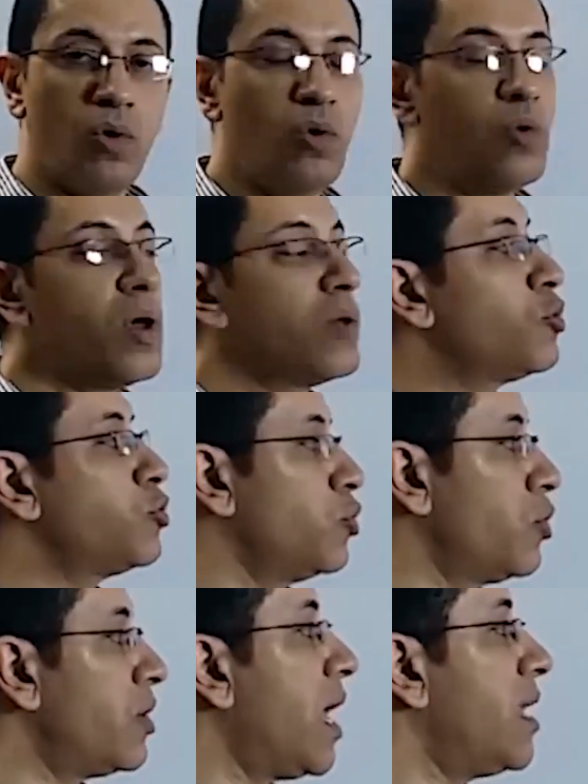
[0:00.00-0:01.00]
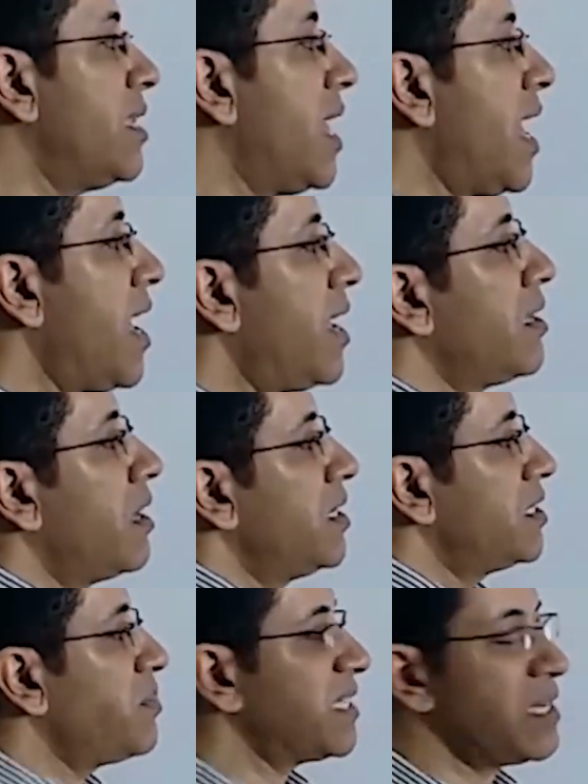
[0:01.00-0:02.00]
but in sympathetic
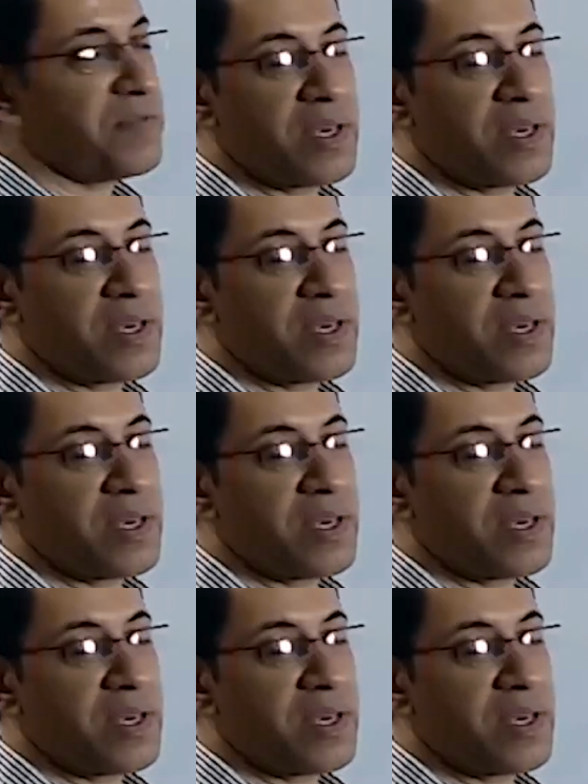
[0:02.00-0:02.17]
system